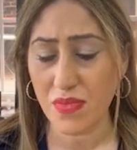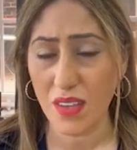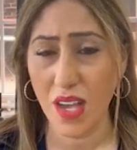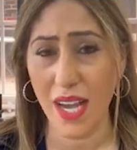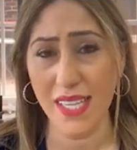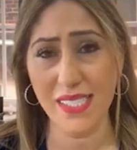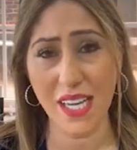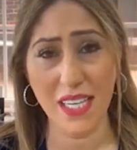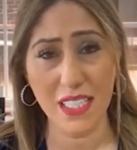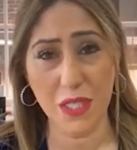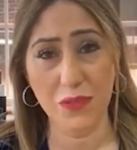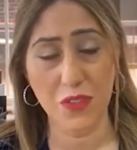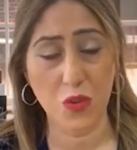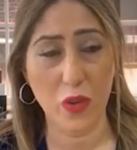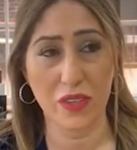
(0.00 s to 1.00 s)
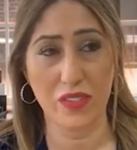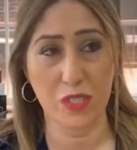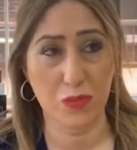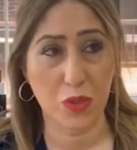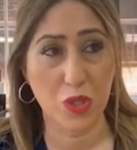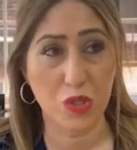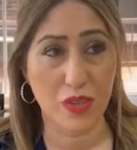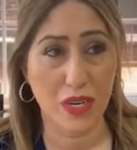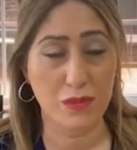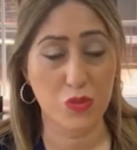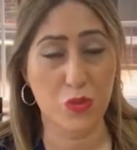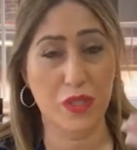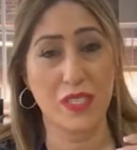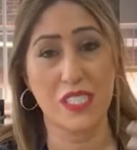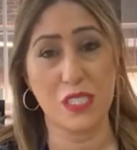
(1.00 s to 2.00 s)
signed up for one of his programs
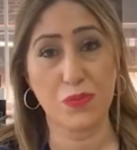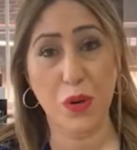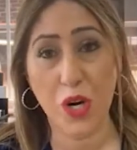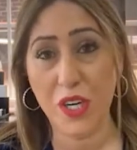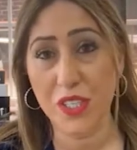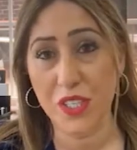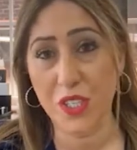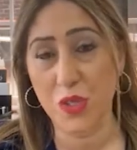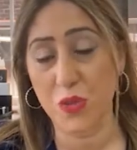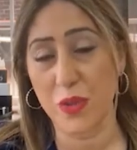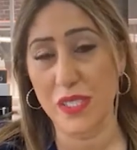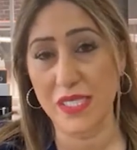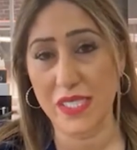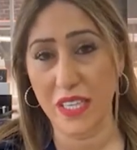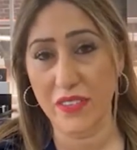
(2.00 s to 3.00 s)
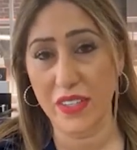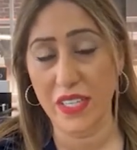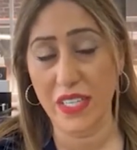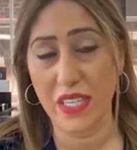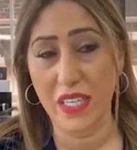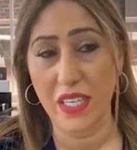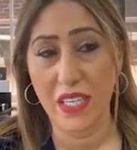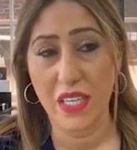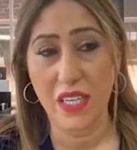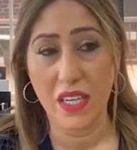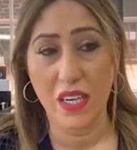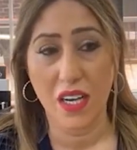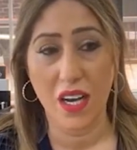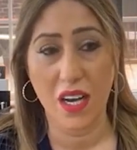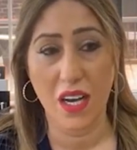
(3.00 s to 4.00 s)
where his partner was giving
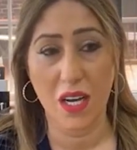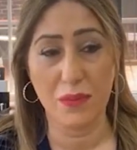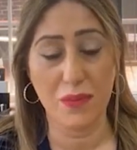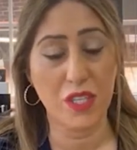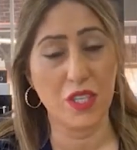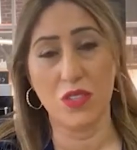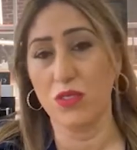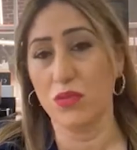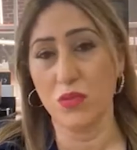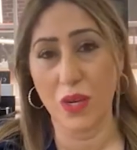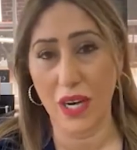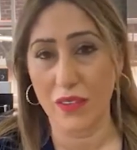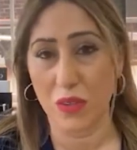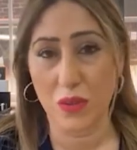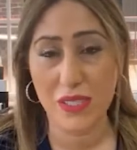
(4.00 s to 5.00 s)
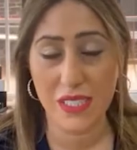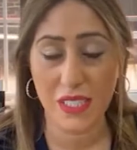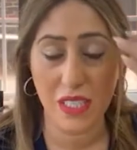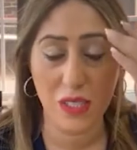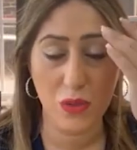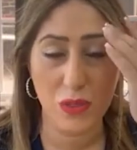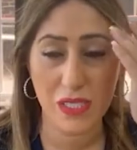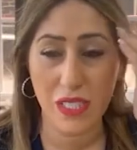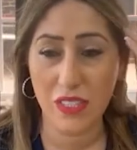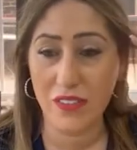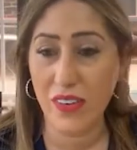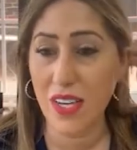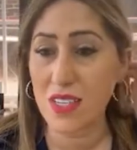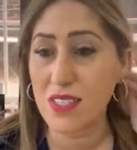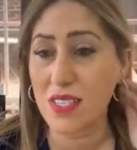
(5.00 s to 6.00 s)
it was an
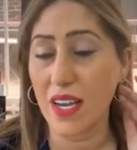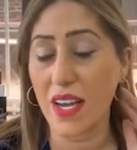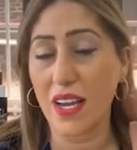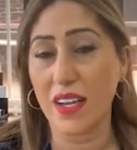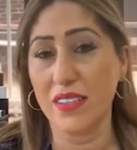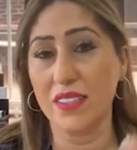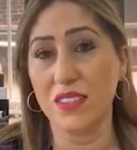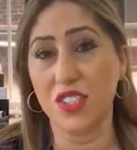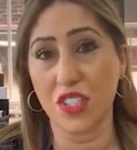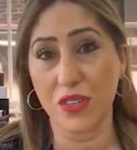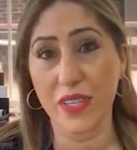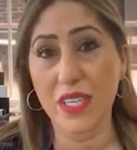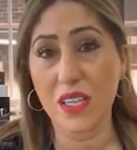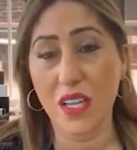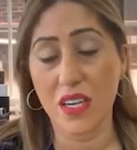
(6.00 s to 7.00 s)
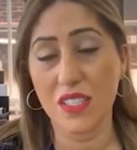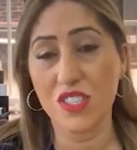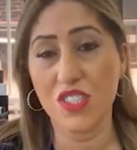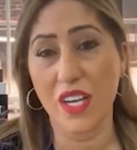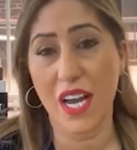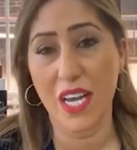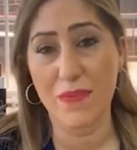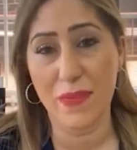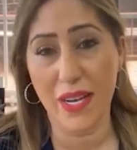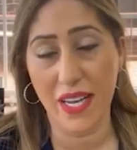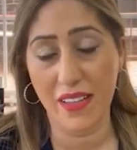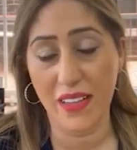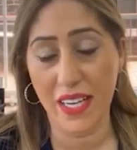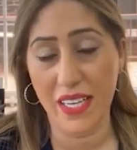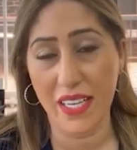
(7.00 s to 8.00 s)
event, and during lunch I met a
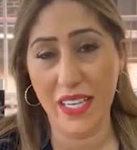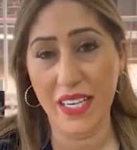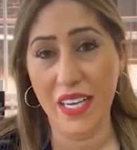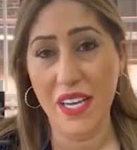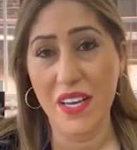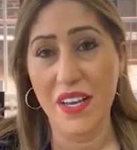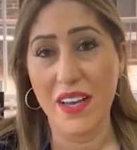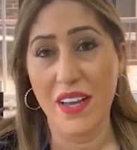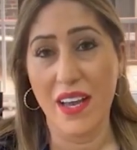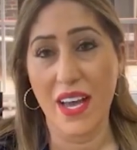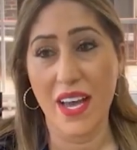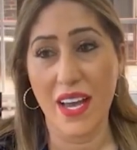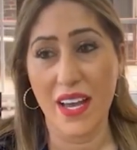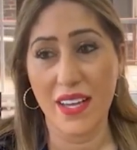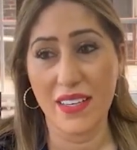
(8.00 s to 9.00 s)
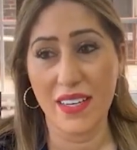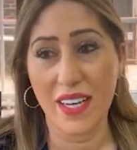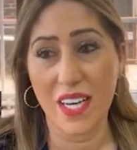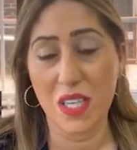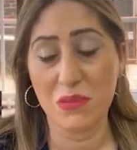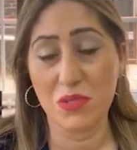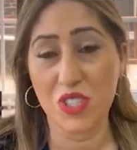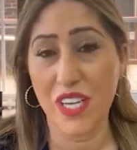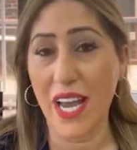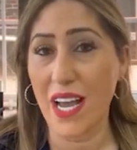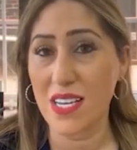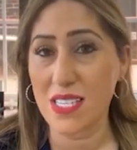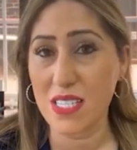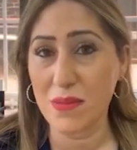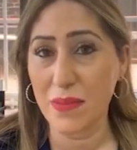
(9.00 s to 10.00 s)
lady, and she
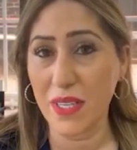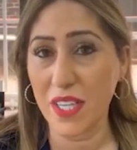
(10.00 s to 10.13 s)
asked me,